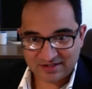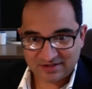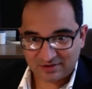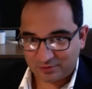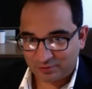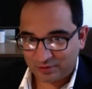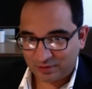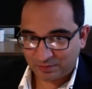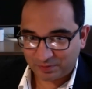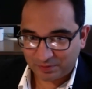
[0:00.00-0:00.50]
Are
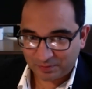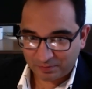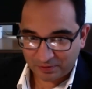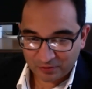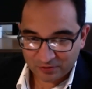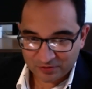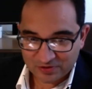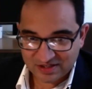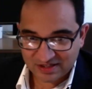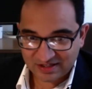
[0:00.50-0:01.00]
we
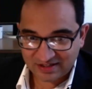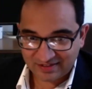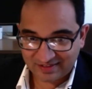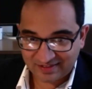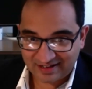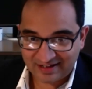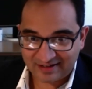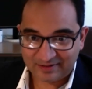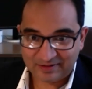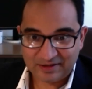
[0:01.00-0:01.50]
proposing
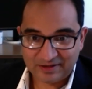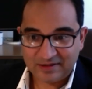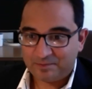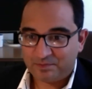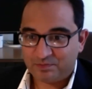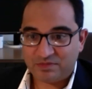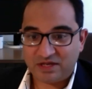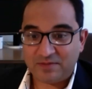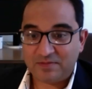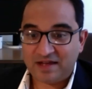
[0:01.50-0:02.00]
that
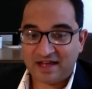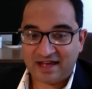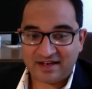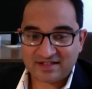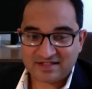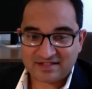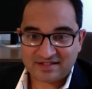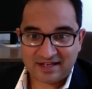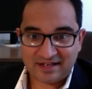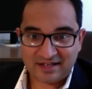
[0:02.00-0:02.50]
maybe
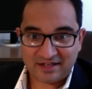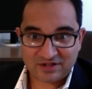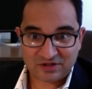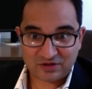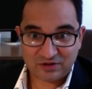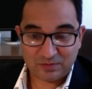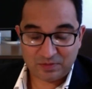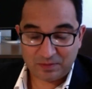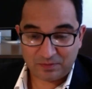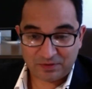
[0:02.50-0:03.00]
anesthetics
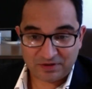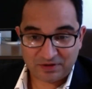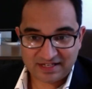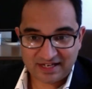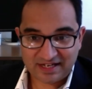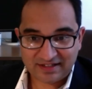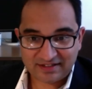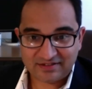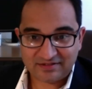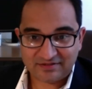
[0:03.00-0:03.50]
could be
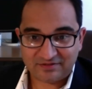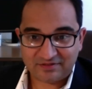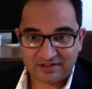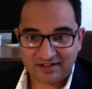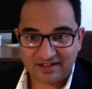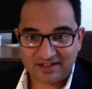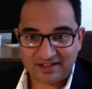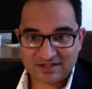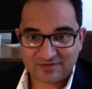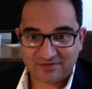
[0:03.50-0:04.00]
protective
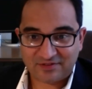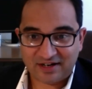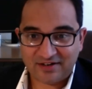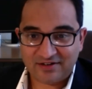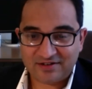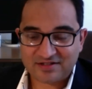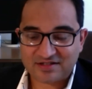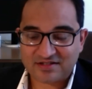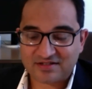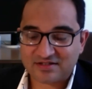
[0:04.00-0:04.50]
against
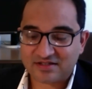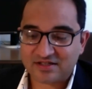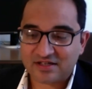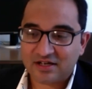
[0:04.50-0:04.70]
viruses?